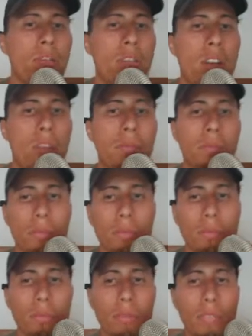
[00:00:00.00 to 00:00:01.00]
So
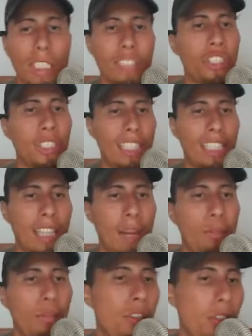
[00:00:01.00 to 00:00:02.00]
this is just an
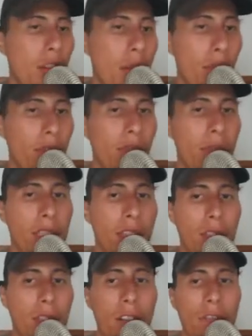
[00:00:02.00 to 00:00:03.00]
example here that I put for
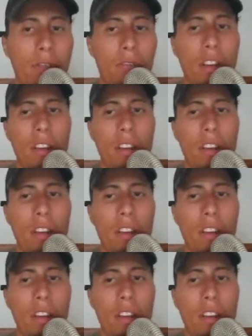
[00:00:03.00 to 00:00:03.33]
myself.